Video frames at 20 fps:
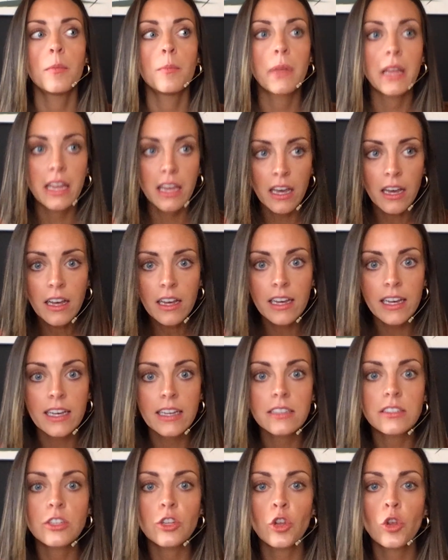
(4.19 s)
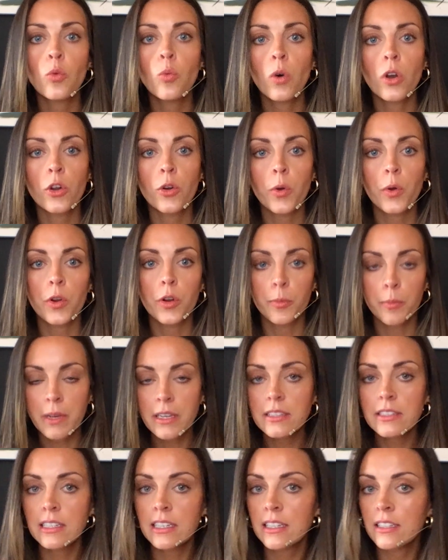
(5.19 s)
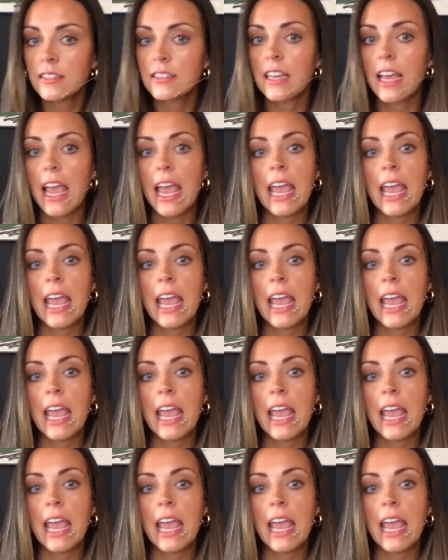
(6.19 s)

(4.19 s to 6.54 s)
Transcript: because you want to grow your business.